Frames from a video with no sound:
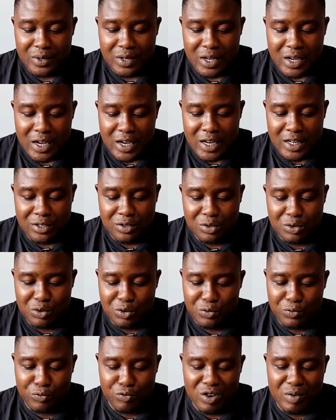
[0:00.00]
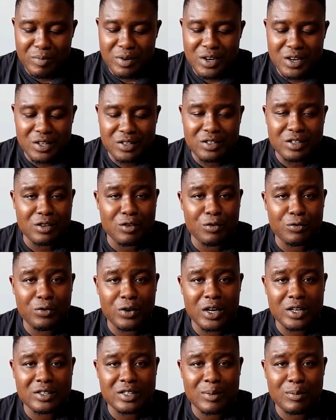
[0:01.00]
It's sort of reminiscent
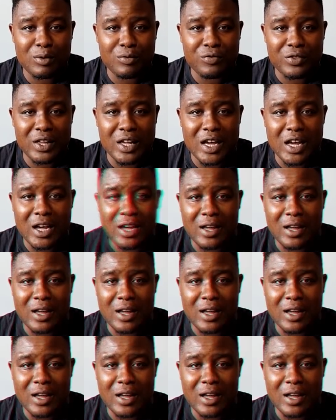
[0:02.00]
of some of the